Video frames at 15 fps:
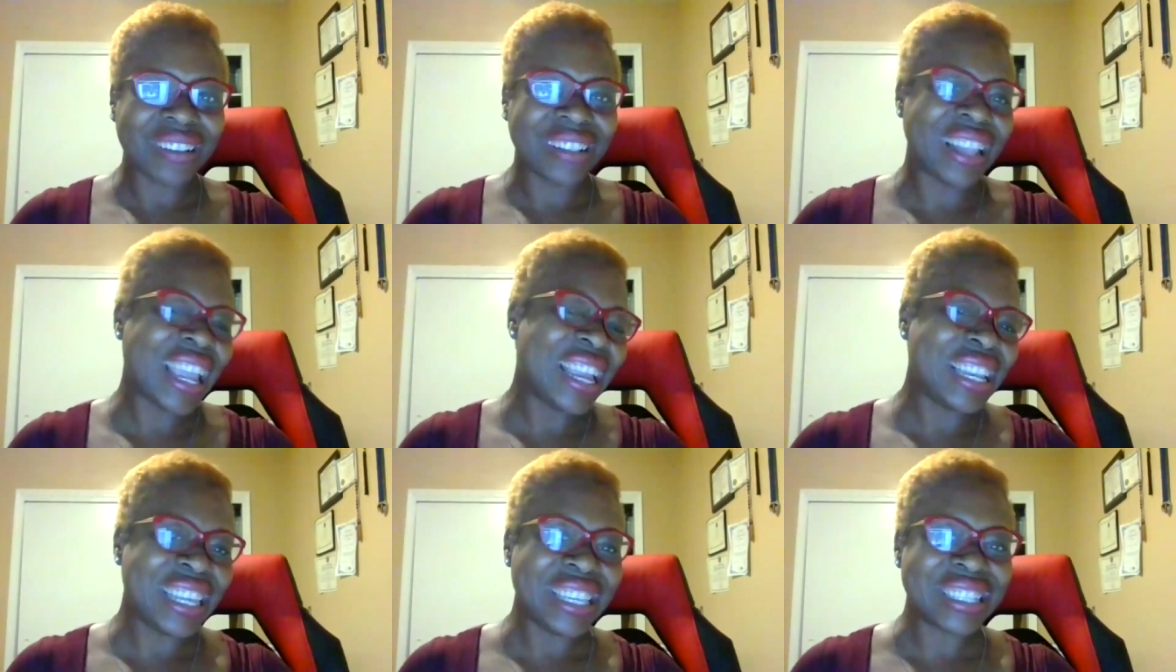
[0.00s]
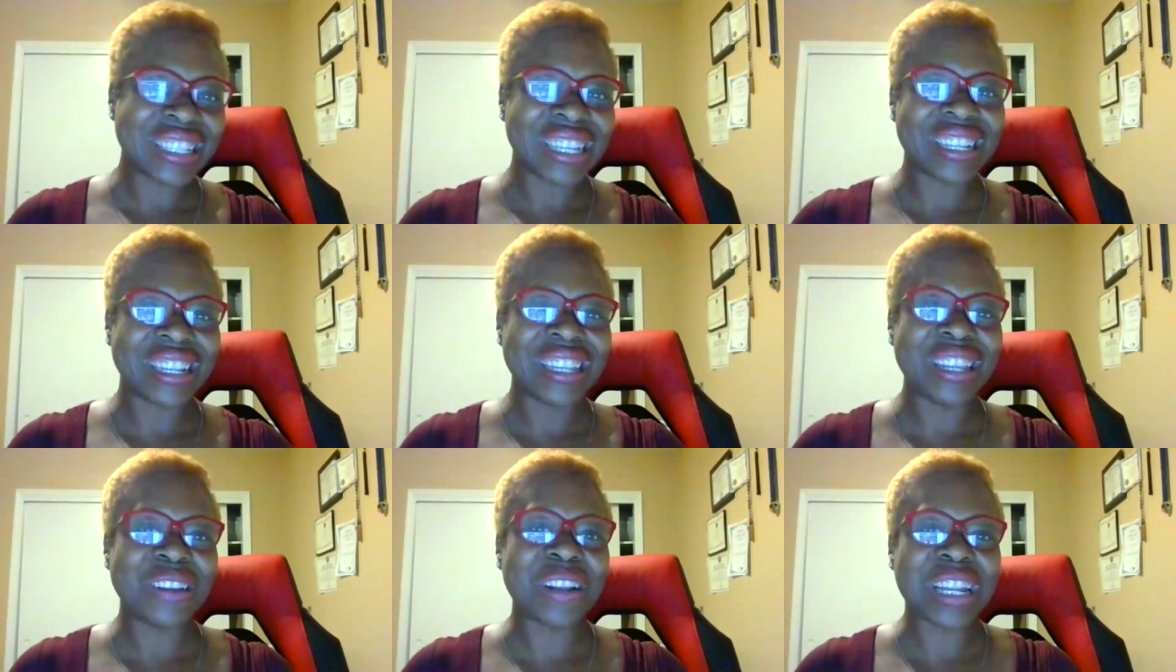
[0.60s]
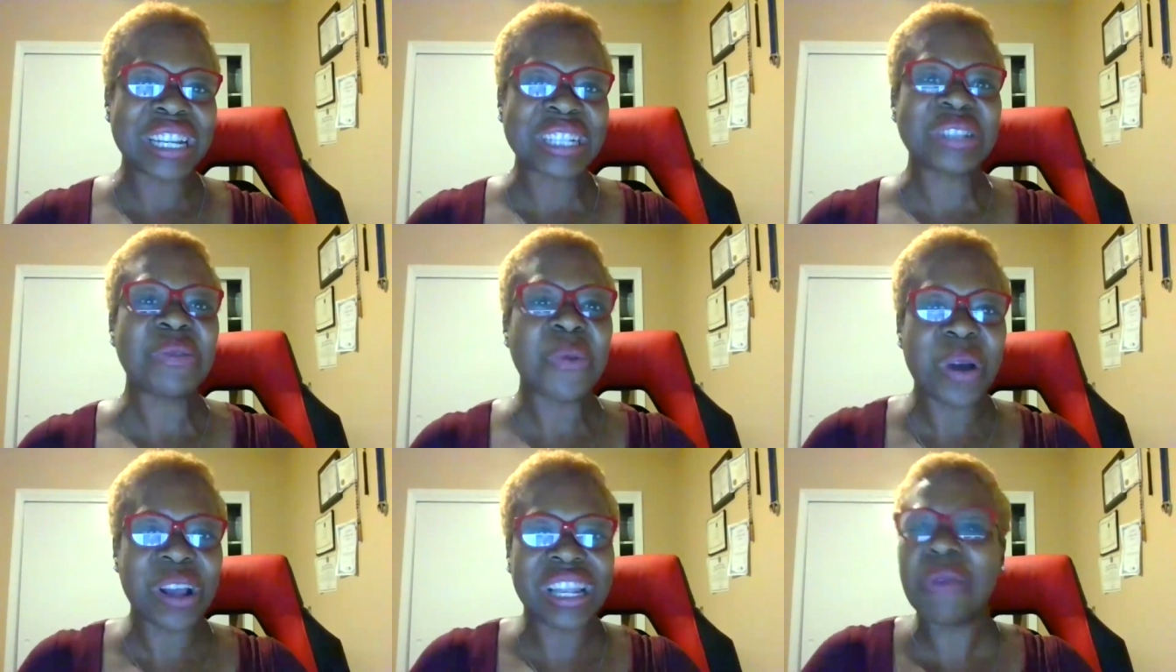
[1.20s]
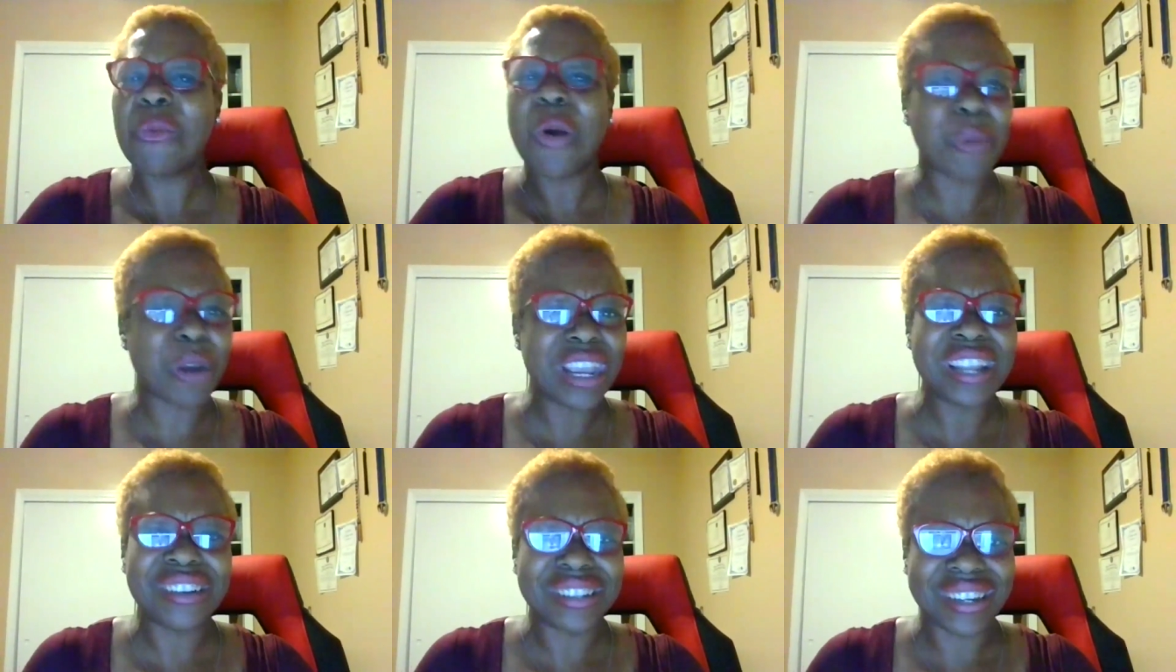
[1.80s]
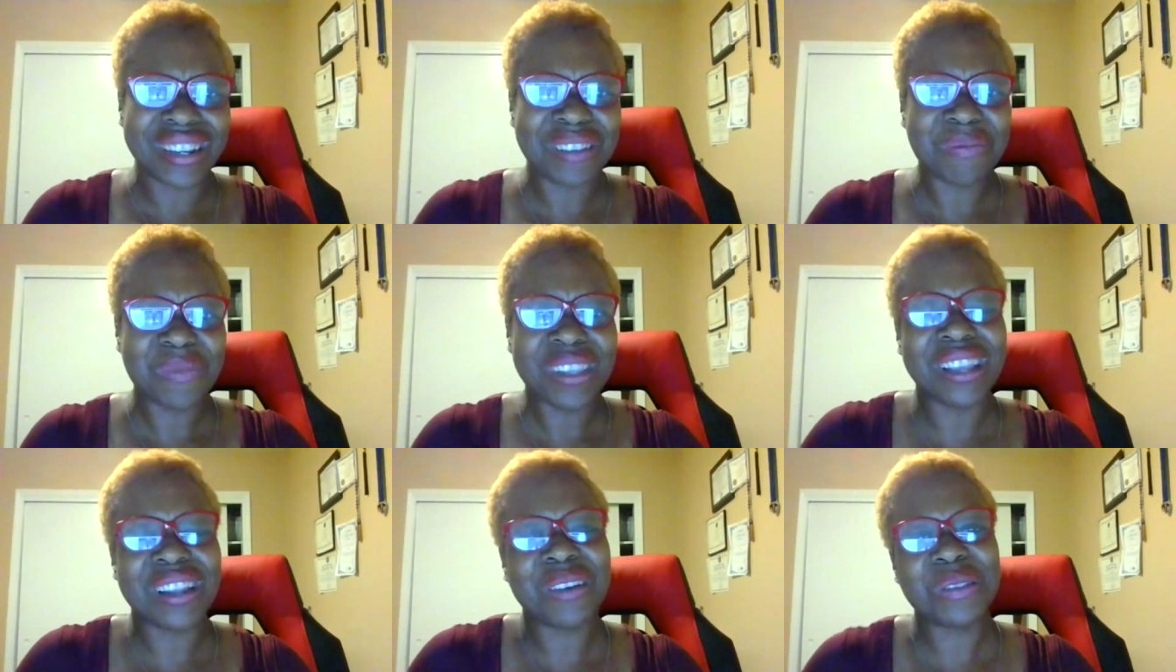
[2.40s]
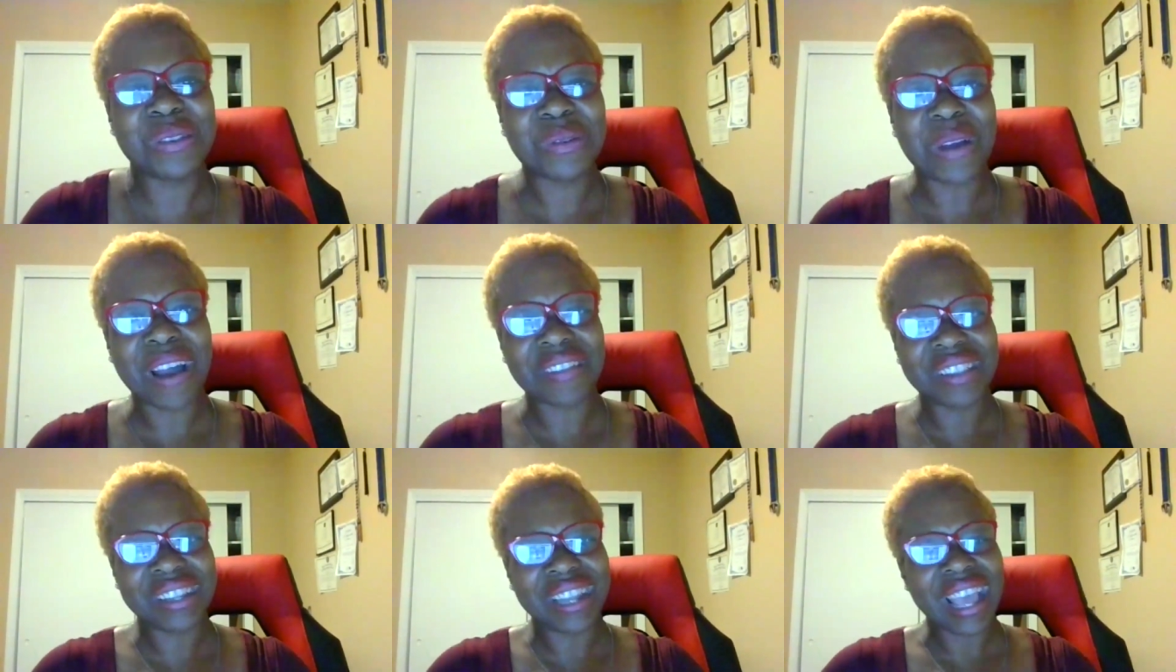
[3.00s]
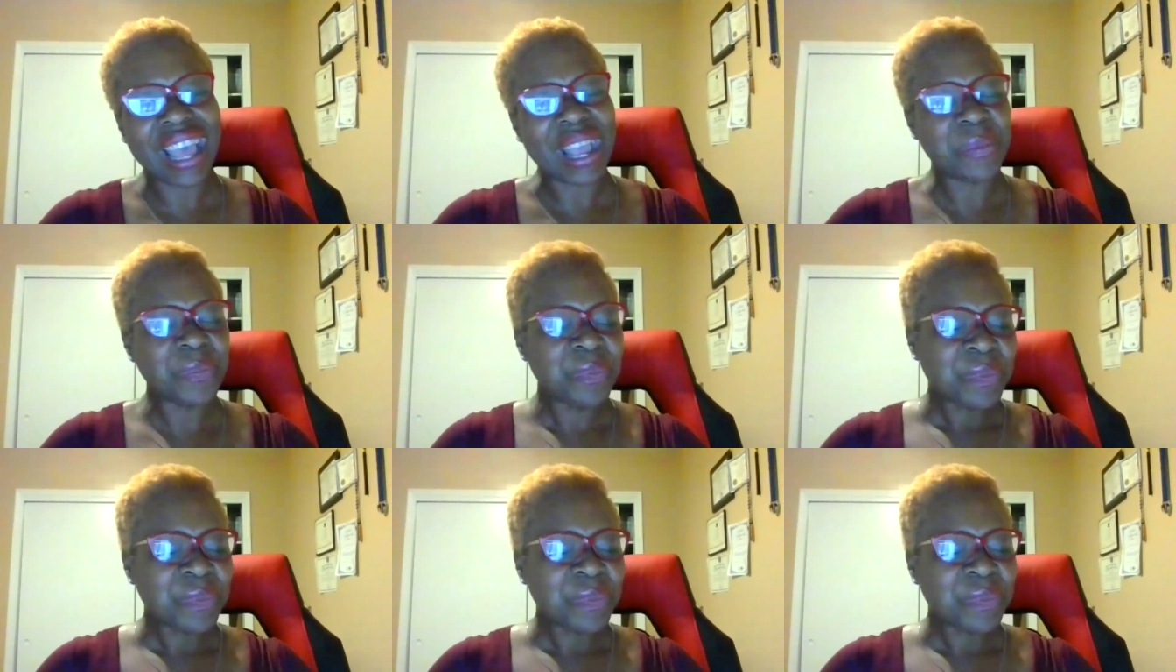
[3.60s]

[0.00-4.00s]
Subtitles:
ladies, and, you know, they want more energy, you know, throughout the day.